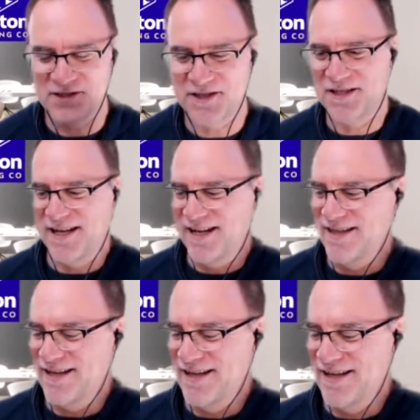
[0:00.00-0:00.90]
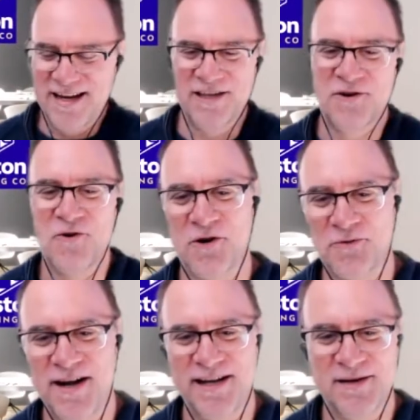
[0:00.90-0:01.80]
sitting in the in the
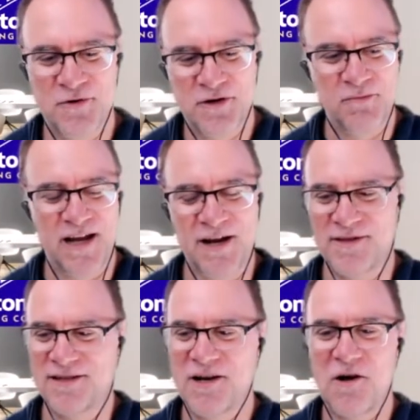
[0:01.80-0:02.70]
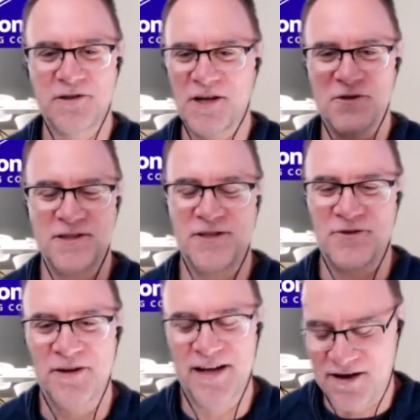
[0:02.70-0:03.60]
corner reading a book and playing with their dolls. I was
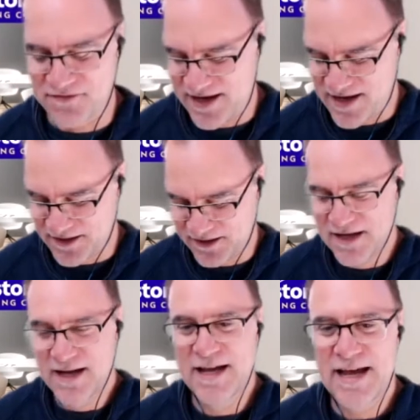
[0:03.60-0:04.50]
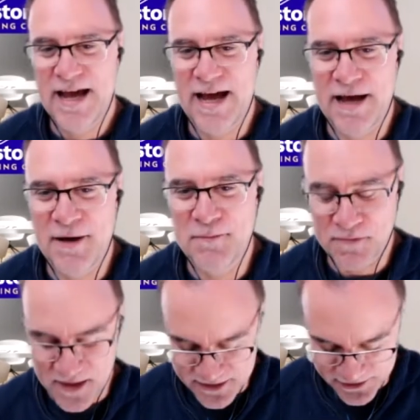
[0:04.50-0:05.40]
destroying half the house. Um,
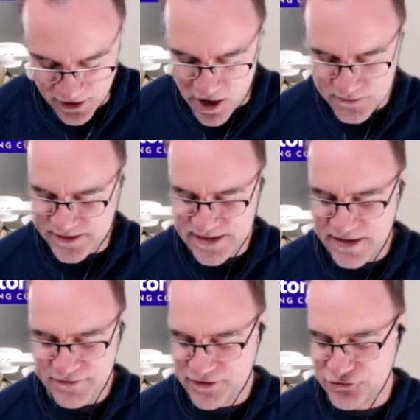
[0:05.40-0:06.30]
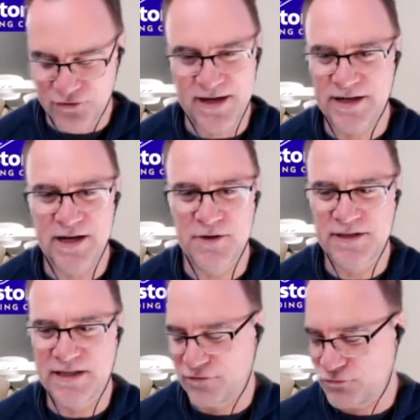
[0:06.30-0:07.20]
so I was never treated. I was
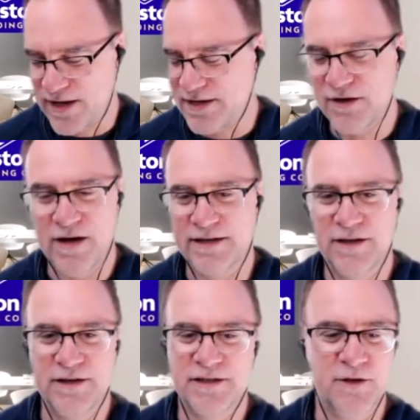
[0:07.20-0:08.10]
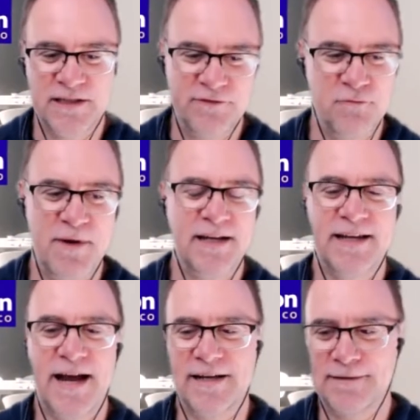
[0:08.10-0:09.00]
never re-diagnosed. I was never
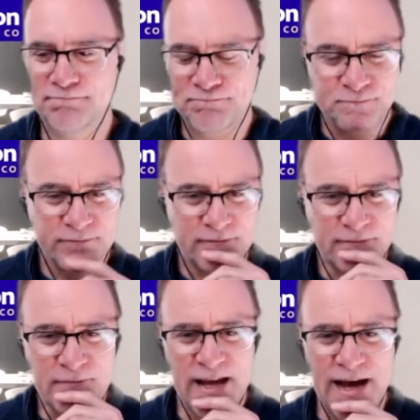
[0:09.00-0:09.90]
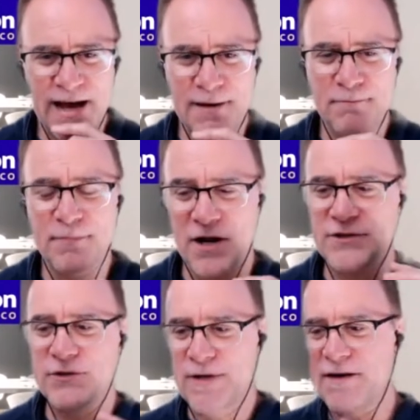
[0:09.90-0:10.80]
medicated. Yep. Uh, but I
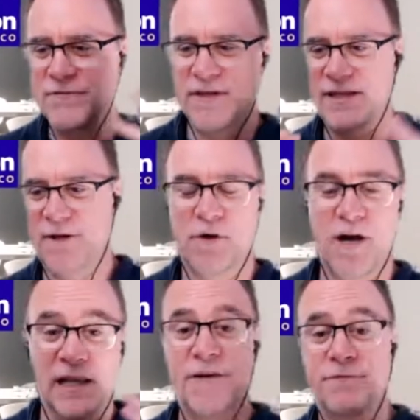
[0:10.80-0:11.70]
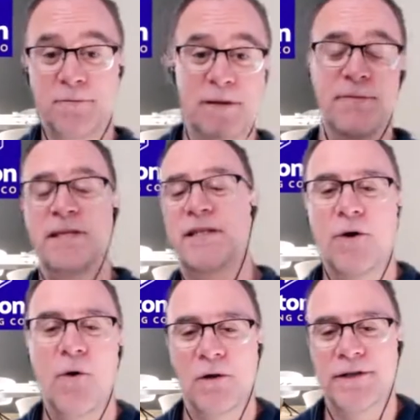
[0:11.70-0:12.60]
do have this thing where I love to be busy
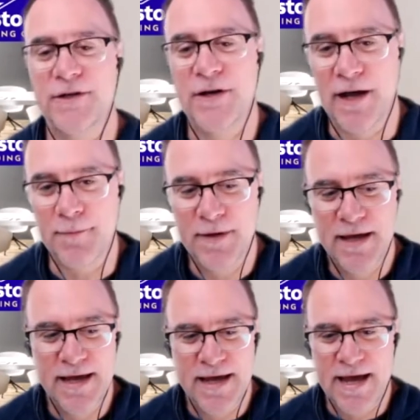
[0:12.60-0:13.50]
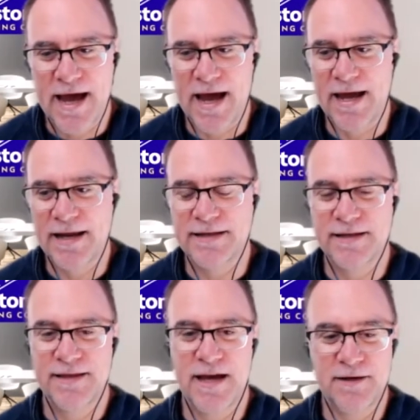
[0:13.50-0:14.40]
all the time. Mm.
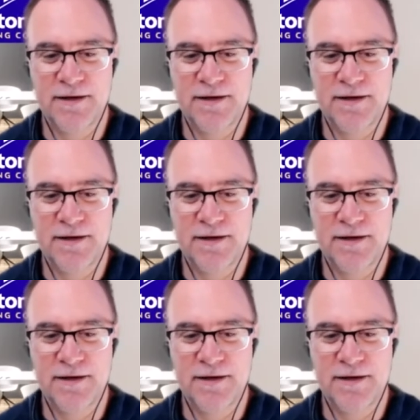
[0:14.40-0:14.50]
And that,